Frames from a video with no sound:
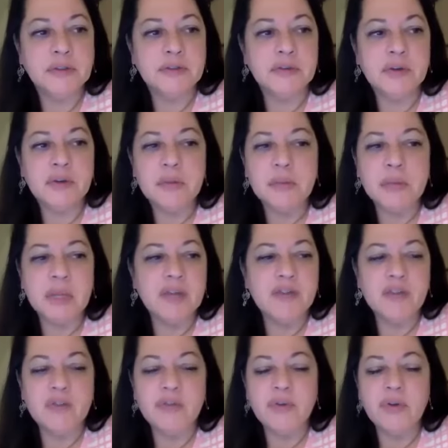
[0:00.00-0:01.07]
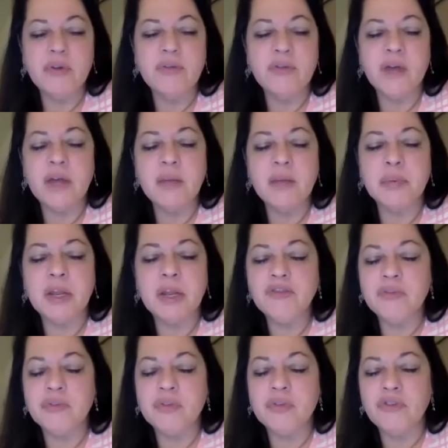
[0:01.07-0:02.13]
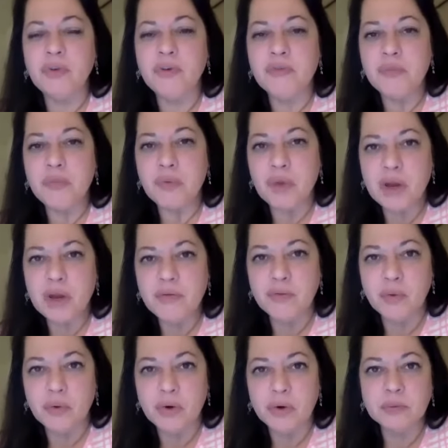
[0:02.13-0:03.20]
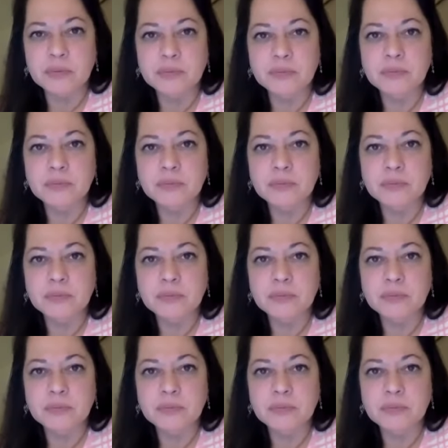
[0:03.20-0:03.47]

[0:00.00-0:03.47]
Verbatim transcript: the very pleasure, the very divine pleasure that you have prayed for.